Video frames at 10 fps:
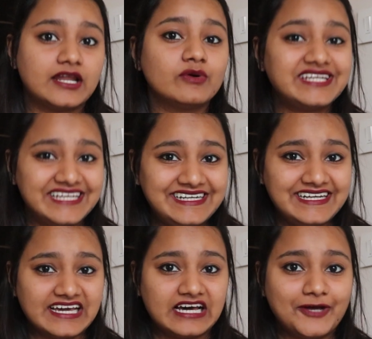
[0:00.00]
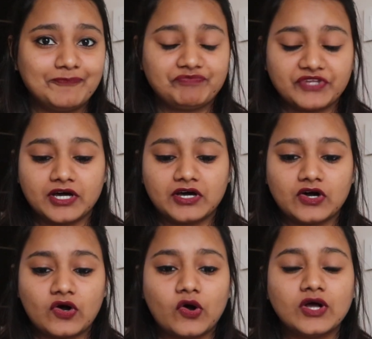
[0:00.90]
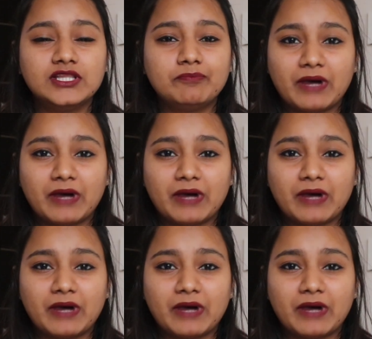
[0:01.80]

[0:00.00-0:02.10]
Now in India, all the